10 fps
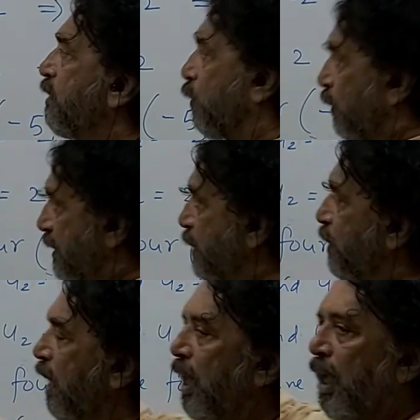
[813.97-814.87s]
So this
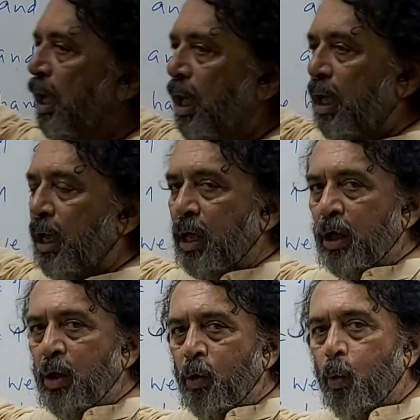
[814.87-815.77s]
is
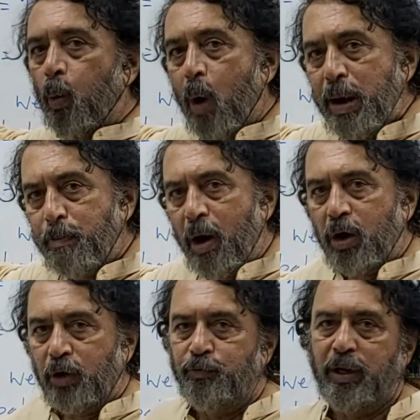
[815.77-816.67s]
one
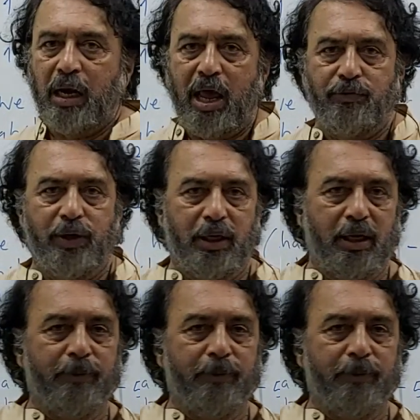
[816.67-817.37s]
part of deriving